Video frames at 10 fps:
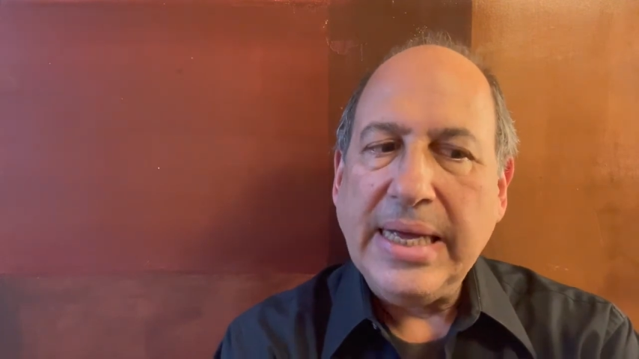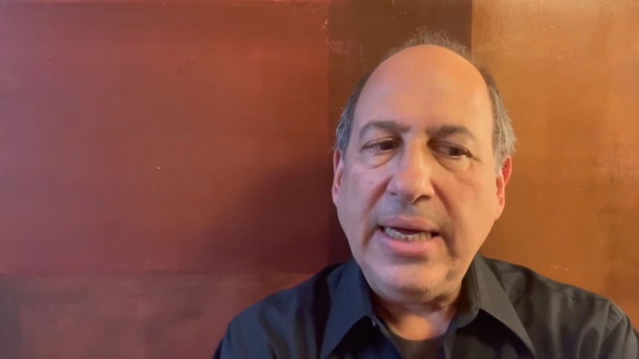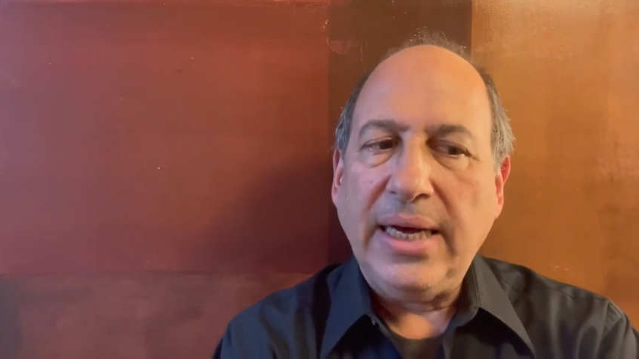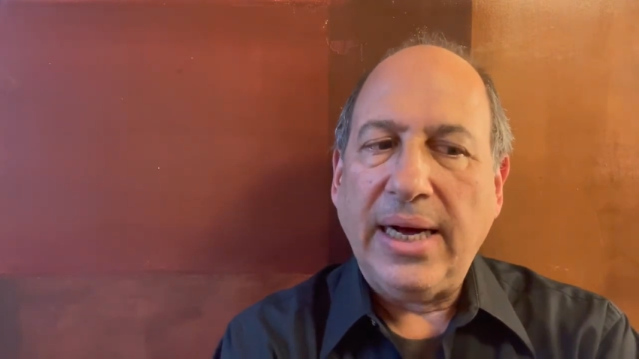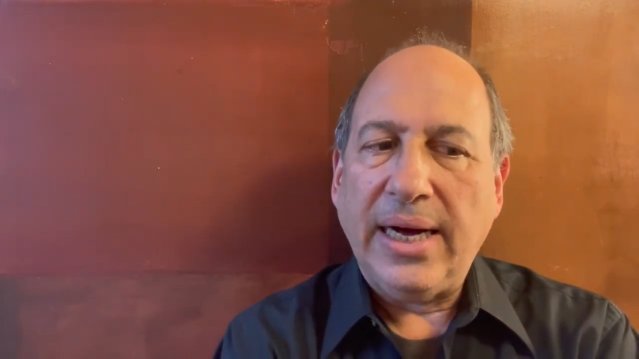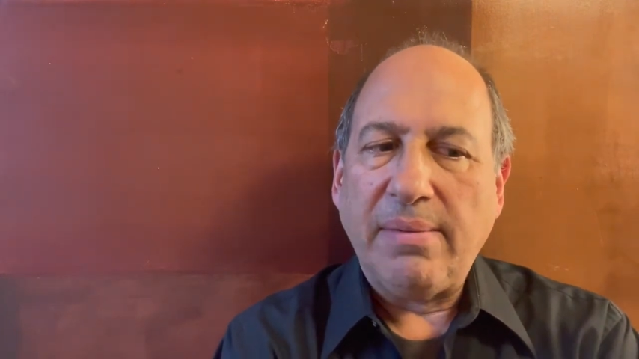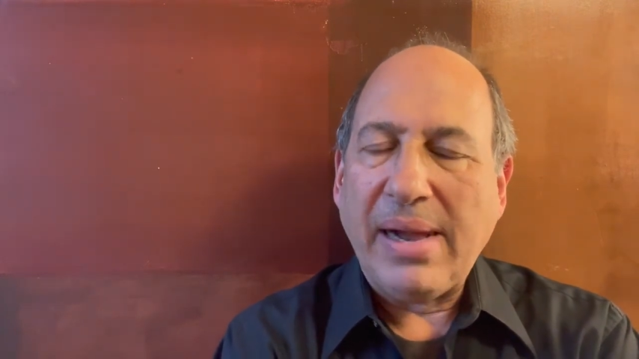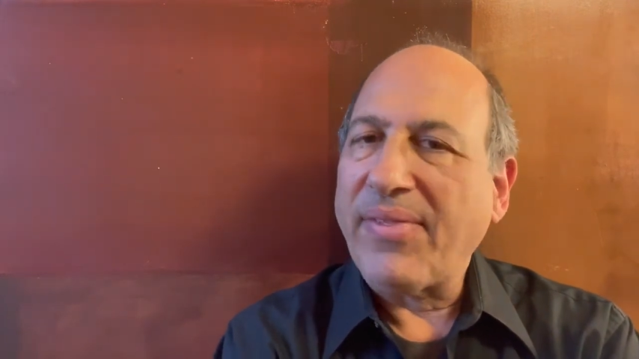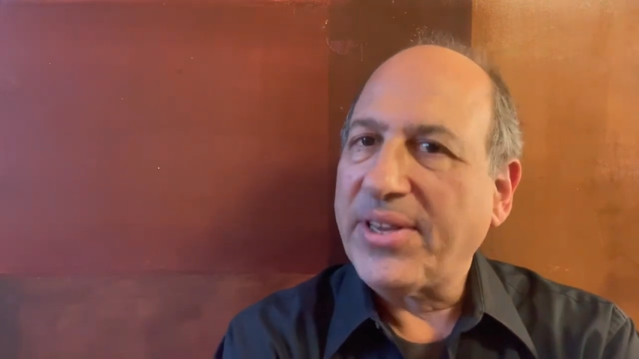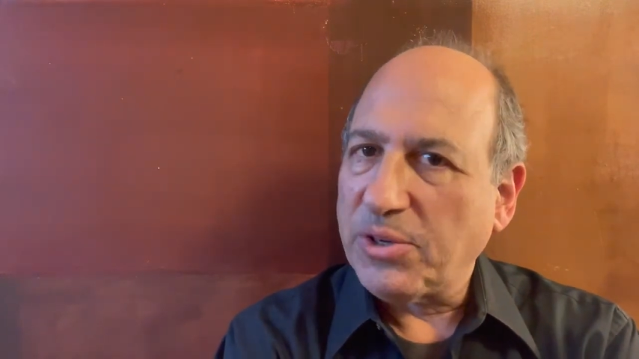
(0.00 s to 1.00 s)

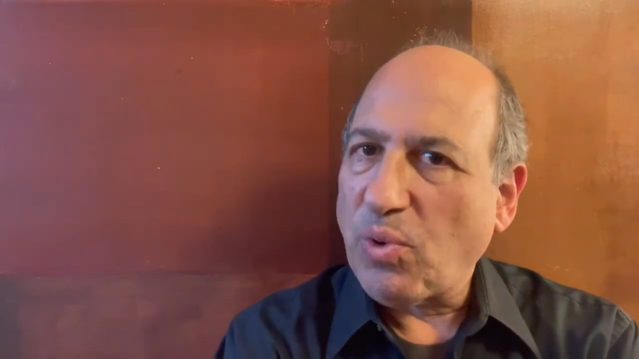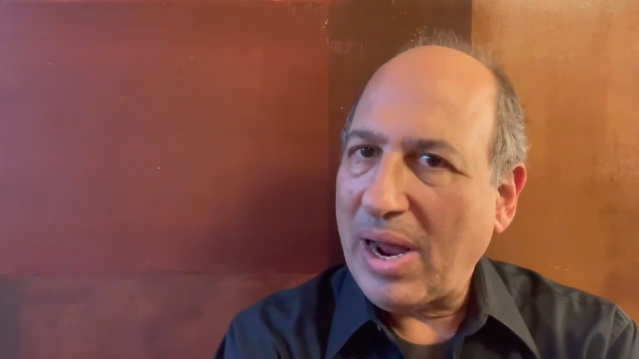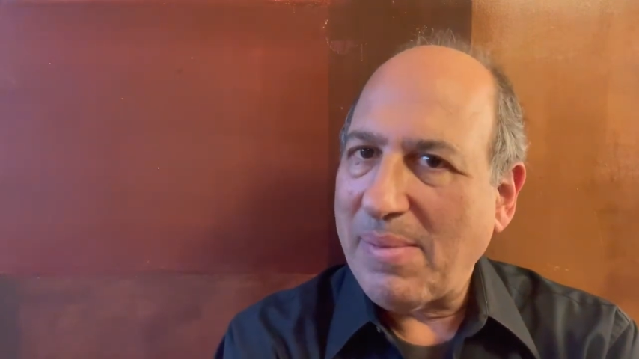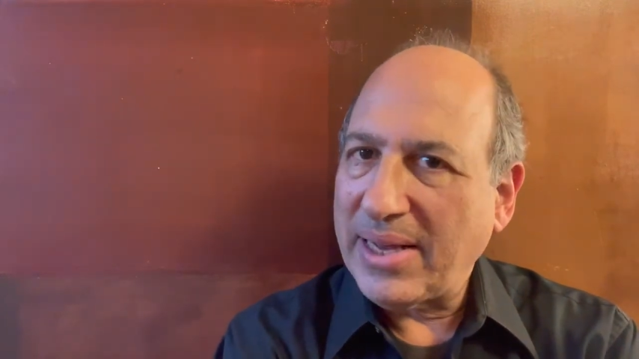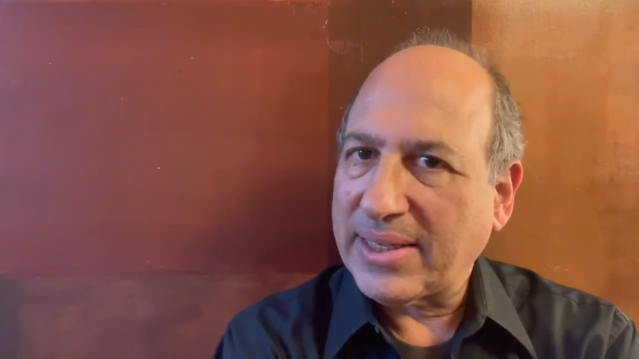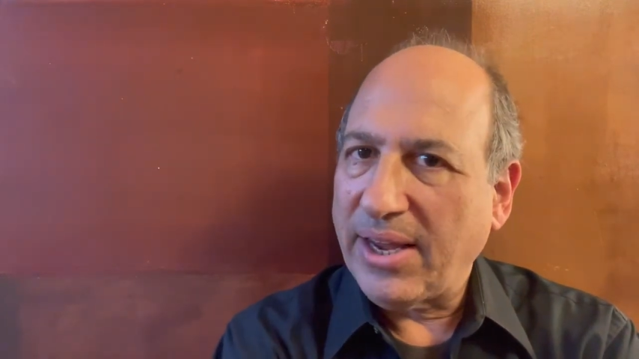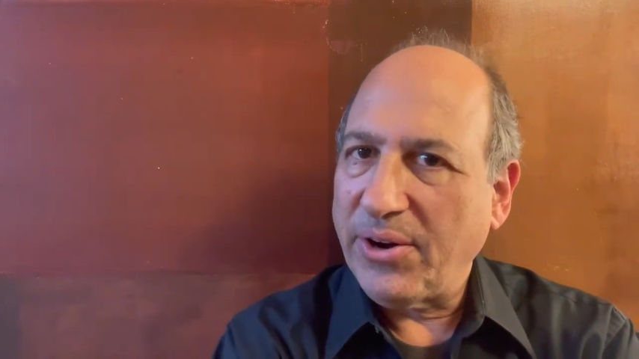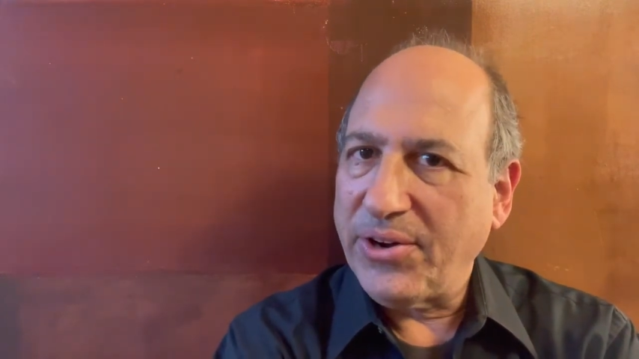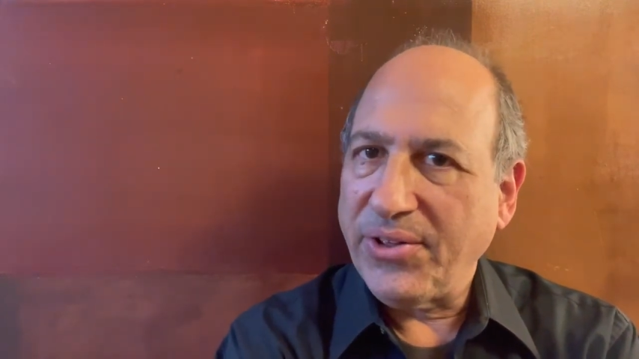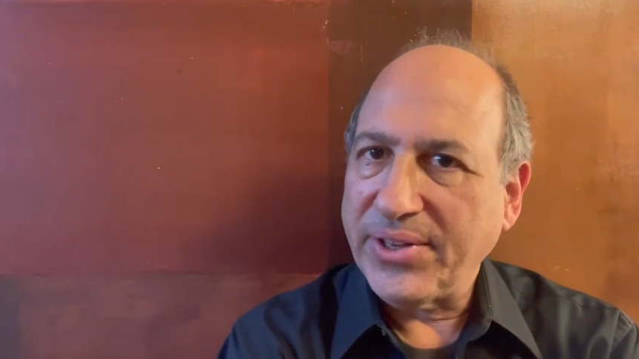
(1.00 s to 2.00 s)
and this is why I'm asking you to
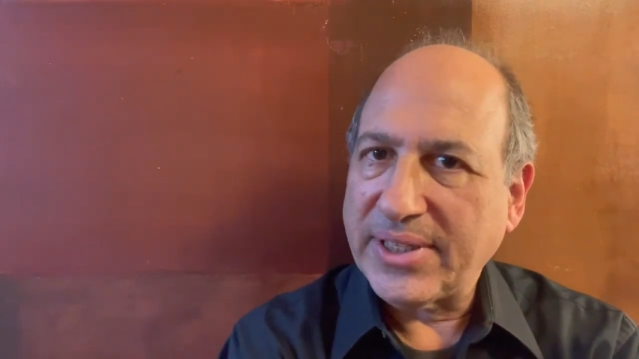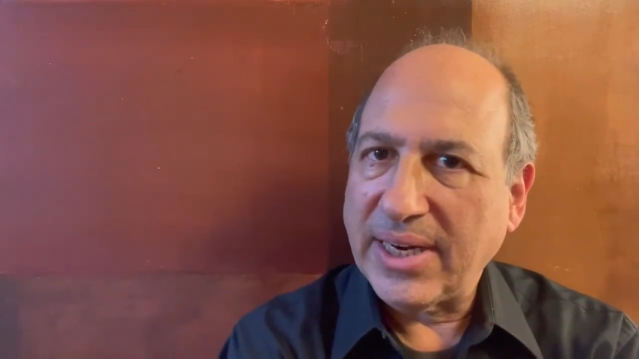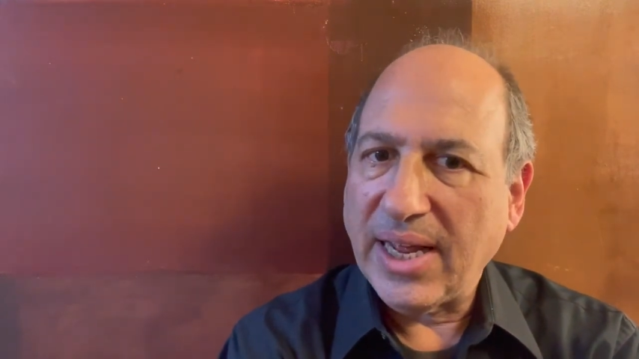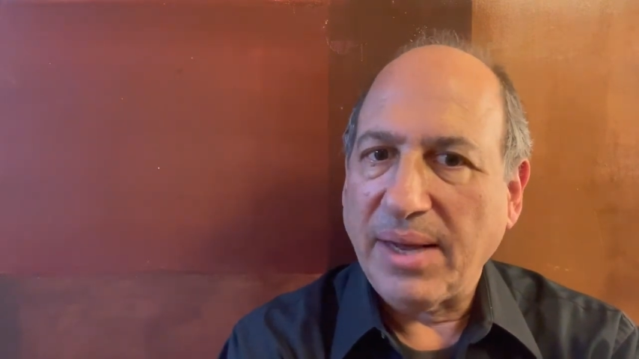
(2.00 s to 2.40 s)
do this today.